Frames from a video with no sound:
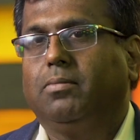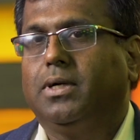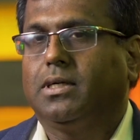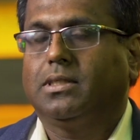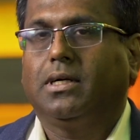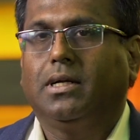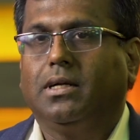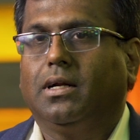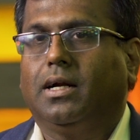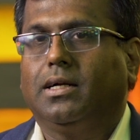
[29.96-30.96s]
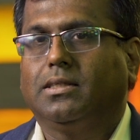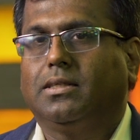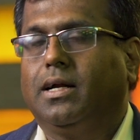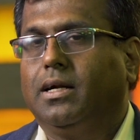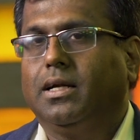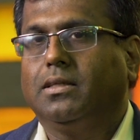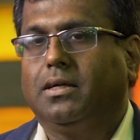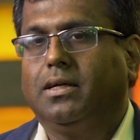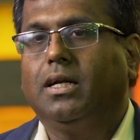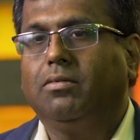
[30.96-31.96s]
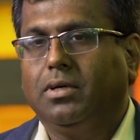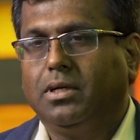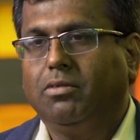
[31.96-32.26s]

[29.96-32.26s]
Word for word: I'm interested in understanding the